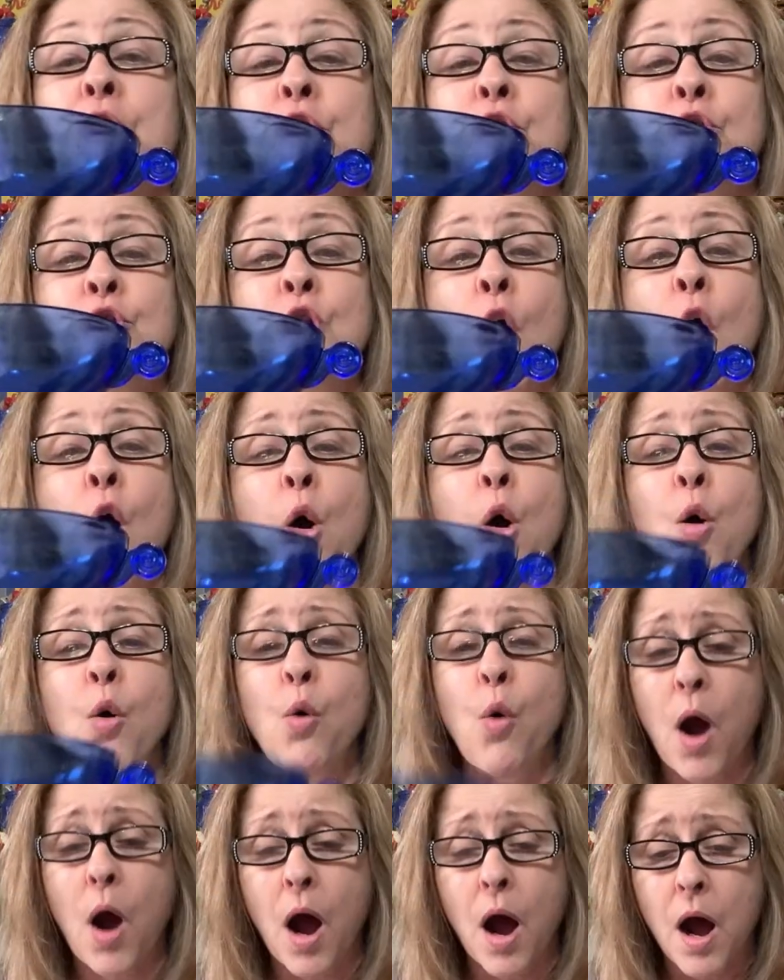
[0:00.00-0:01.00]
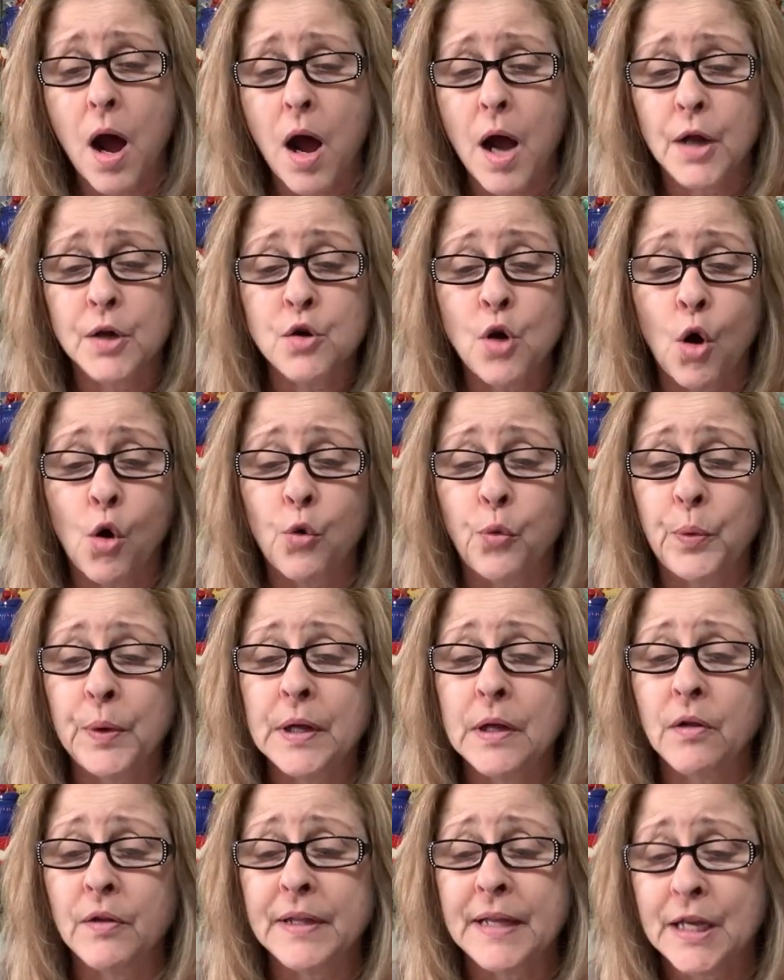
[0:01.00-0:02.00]
No, uh, no
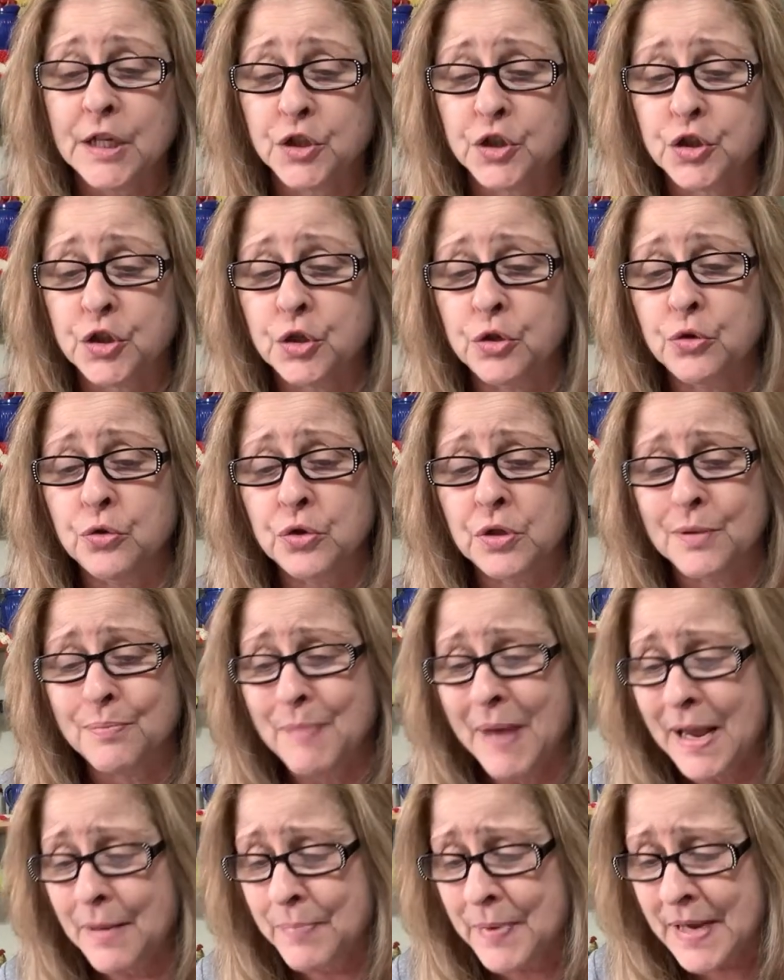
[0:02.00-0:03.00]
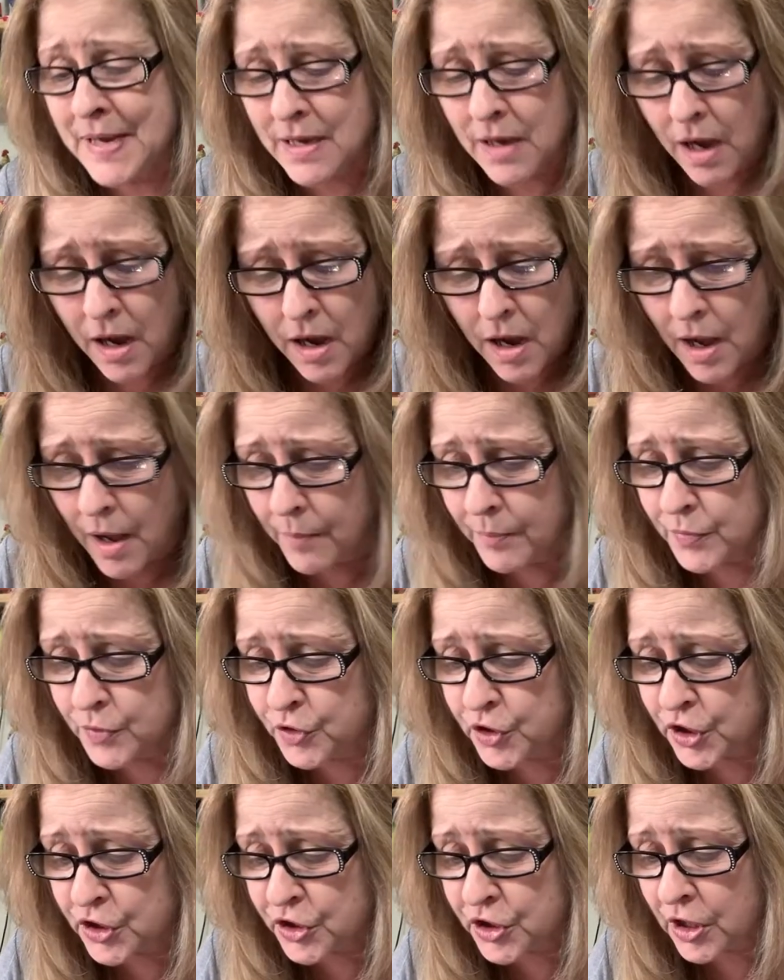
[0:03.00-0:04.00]
real issues. Maybe um,
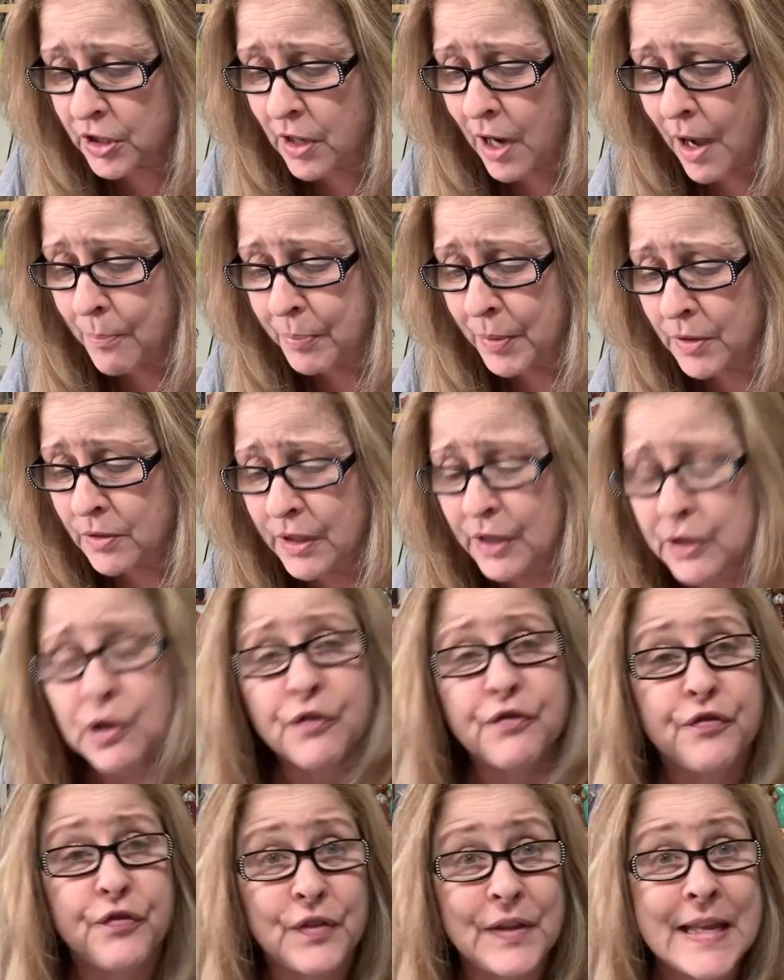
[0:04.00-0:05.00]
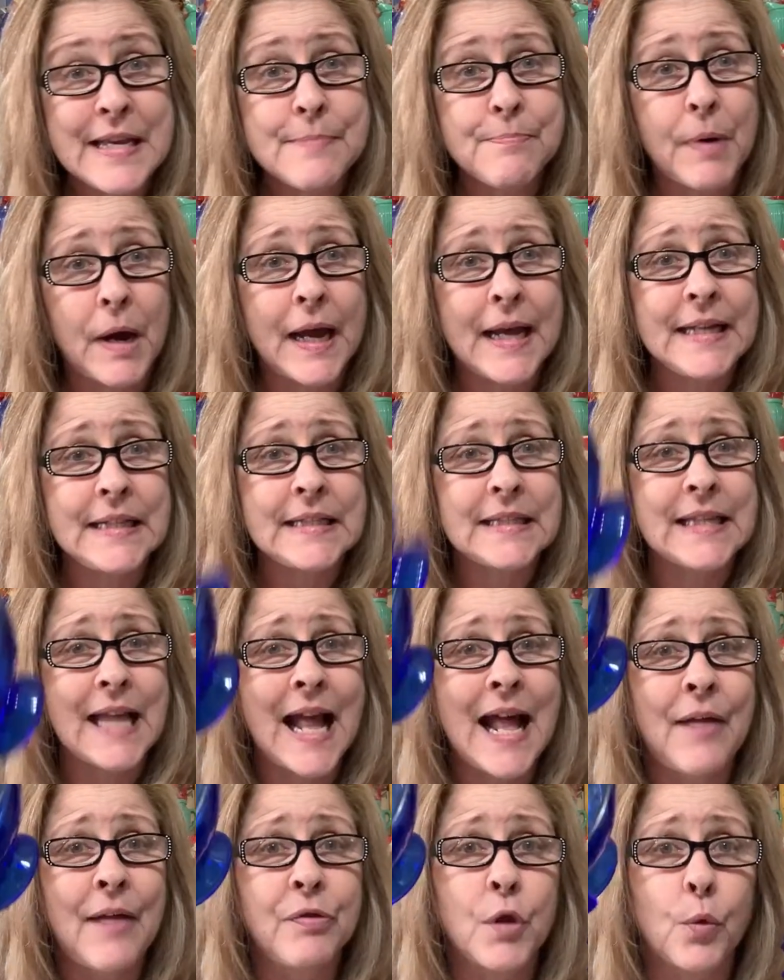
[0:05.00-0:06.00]
just a couple little flea bites
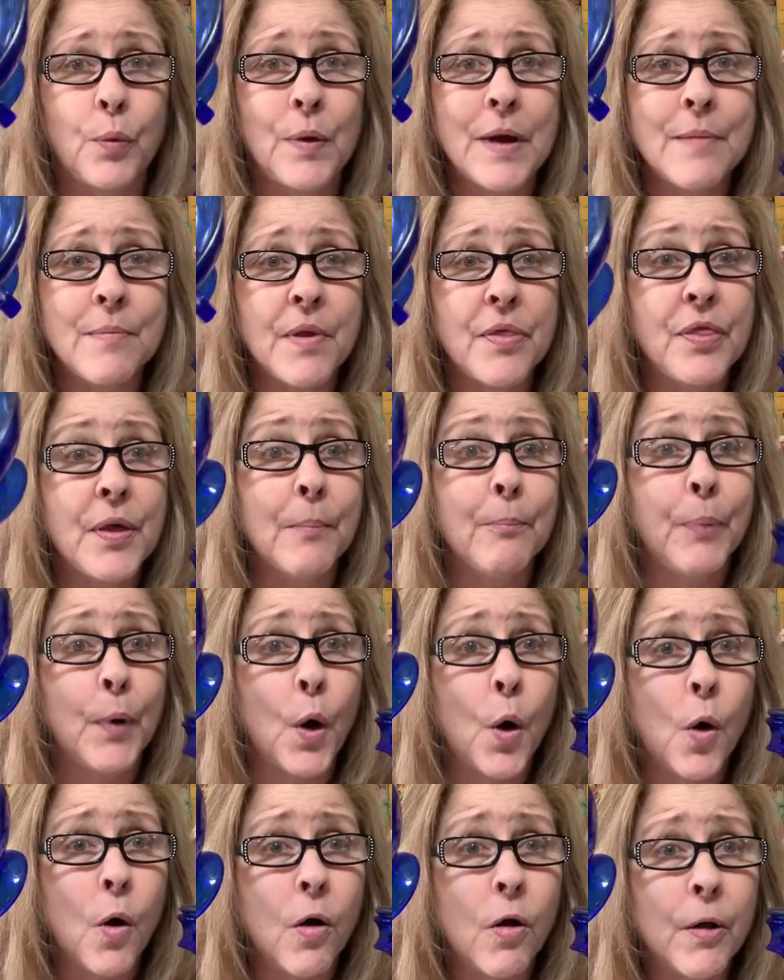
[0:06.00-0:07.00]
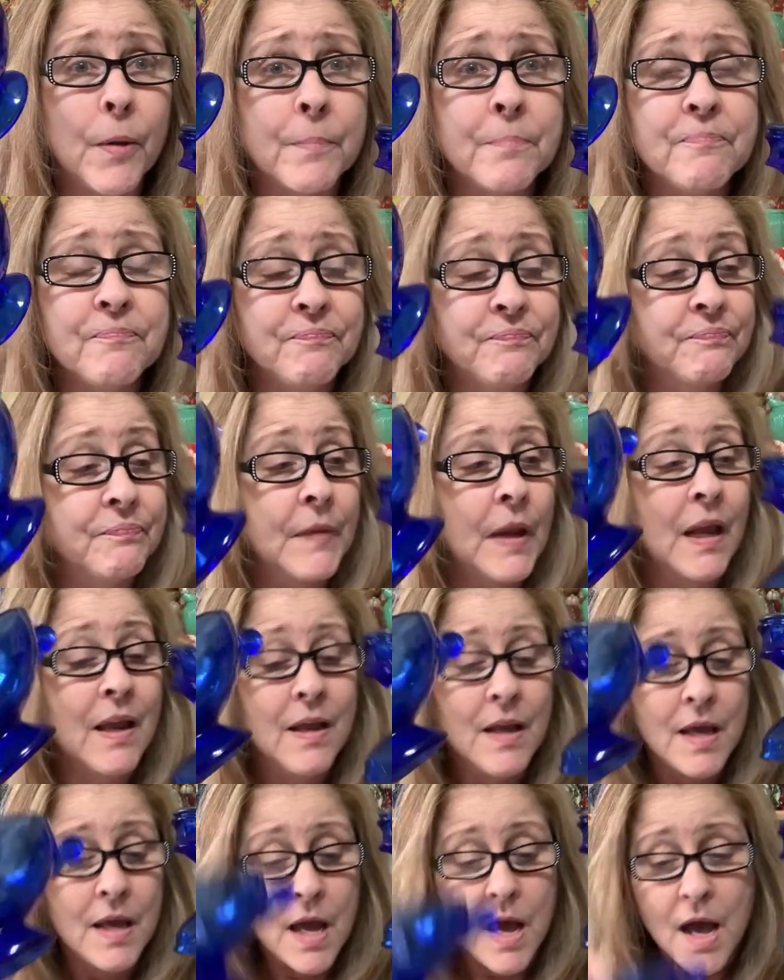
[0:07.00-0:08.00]
on the rim of the bowl.
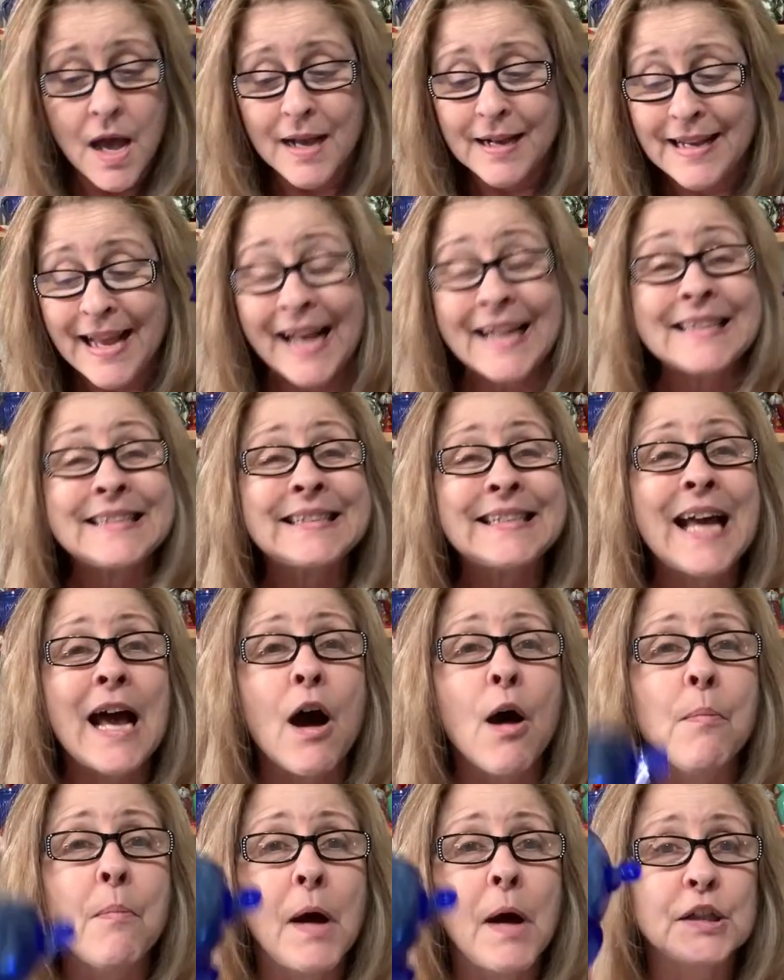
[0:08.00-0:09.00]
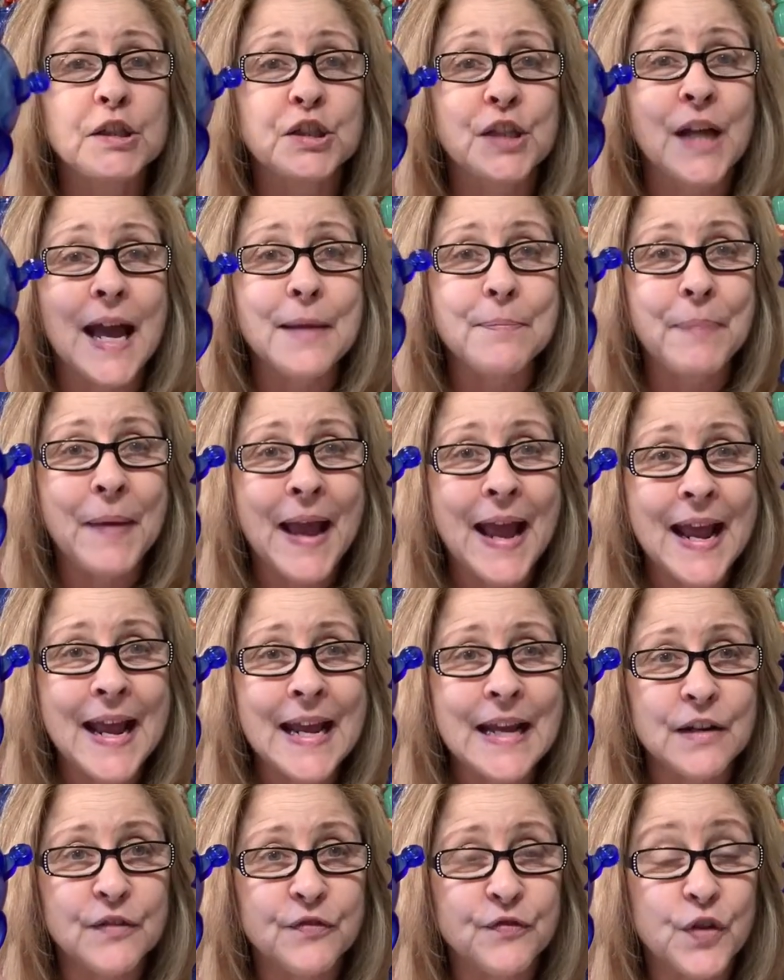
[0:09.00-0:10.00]
Guess how much I
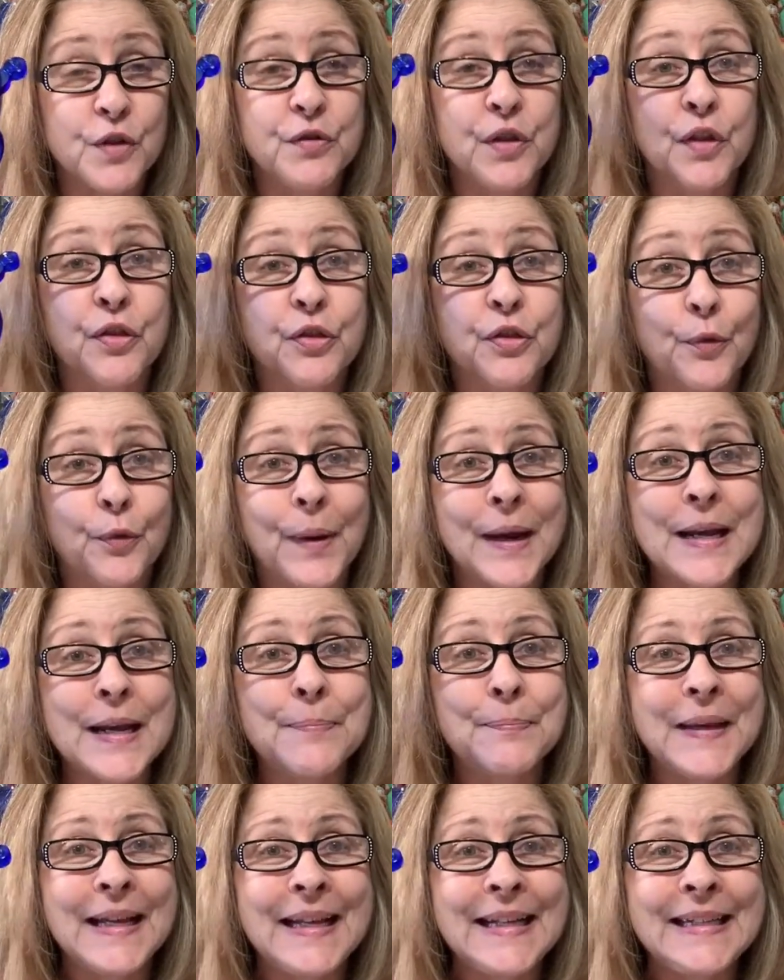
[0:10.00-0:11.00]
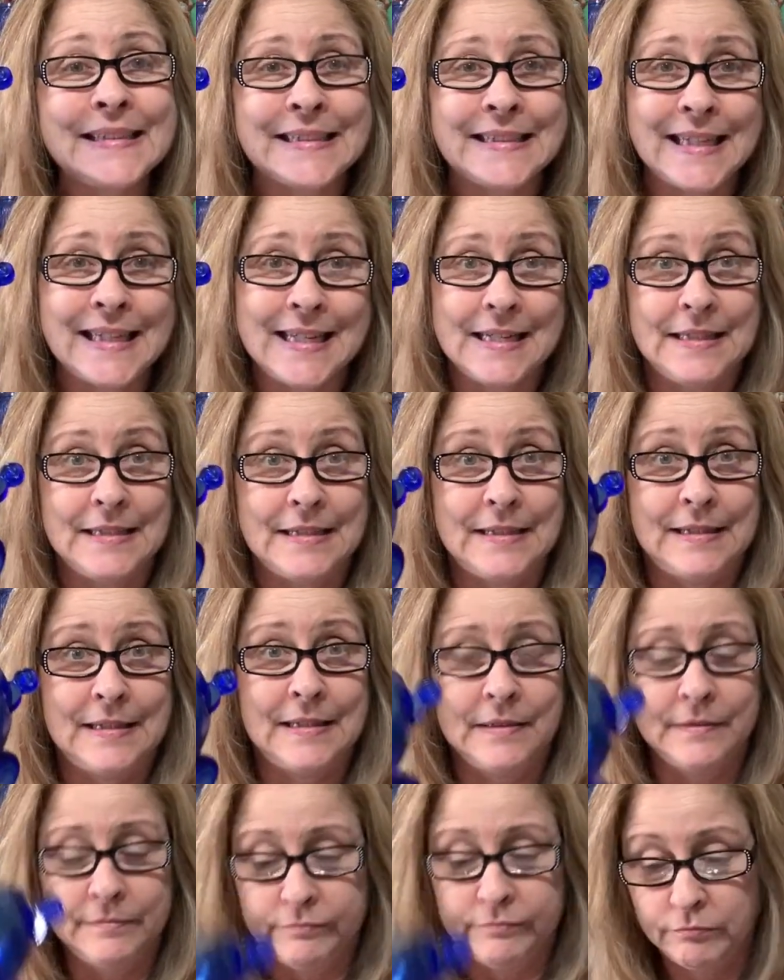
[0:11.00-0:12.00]
paid for the three pieces?